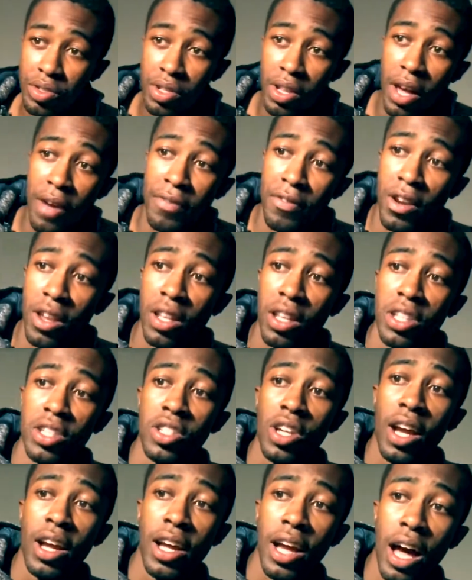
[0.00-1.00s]
definitely
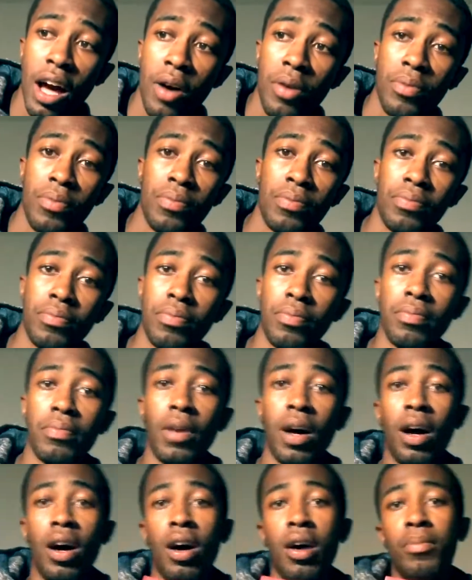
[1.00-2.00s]
check out
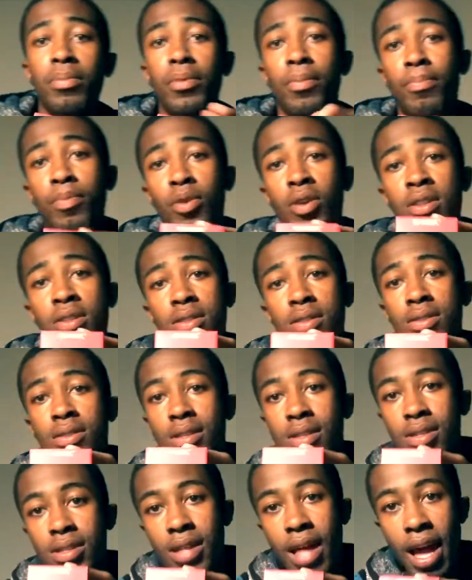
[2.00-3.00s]
the Prince,
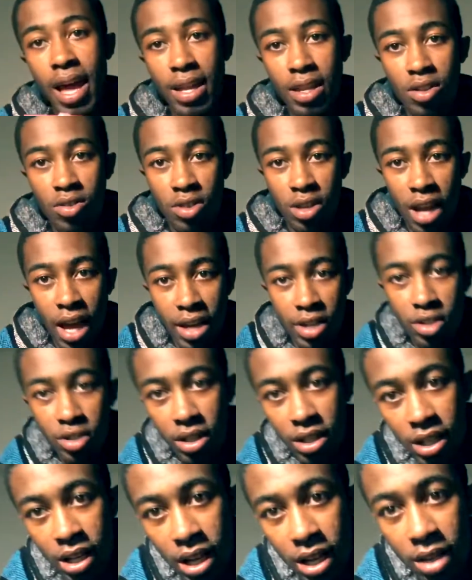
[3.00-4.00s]
since that you can
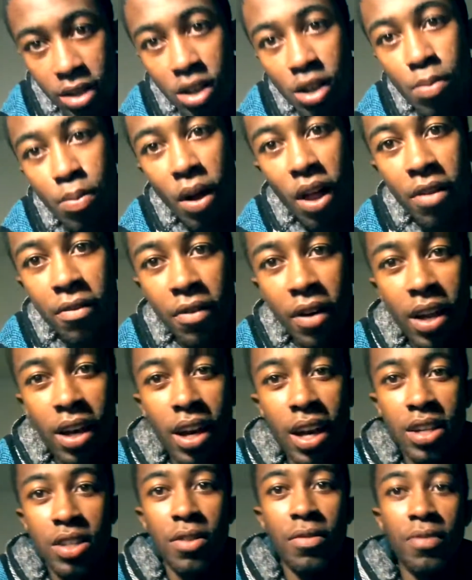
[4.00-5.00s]
actually get. You can probably find
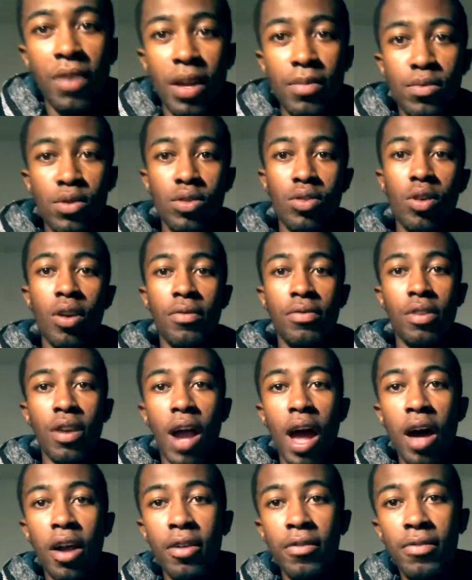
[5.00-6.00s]
it at your vape store. If
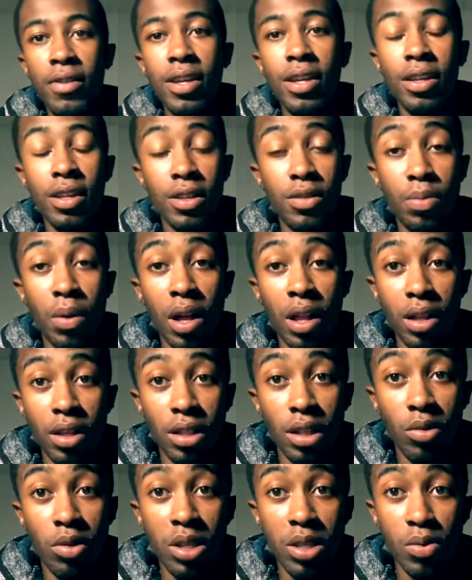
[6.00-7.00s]
they're out of it, it's probably a
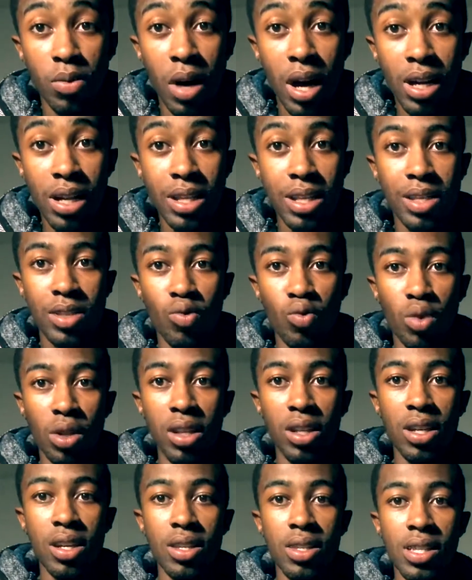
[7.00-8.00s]
good reason why, because it's a
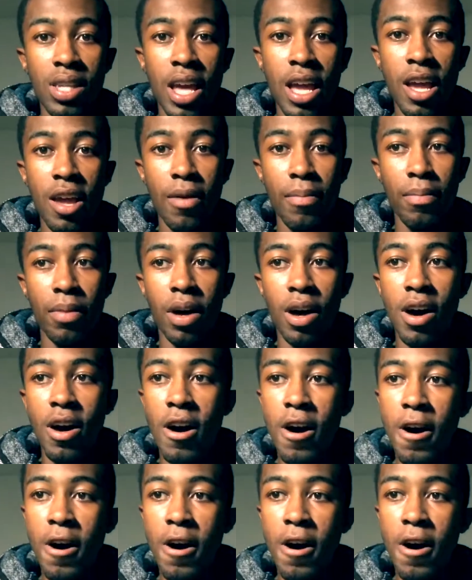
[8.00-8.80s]
really good tank. But